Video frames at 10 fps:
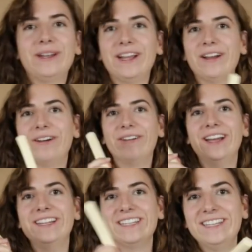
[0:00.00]
when I go
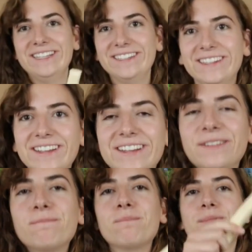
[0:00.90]
and eat
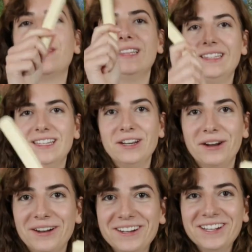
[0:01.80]
dinner.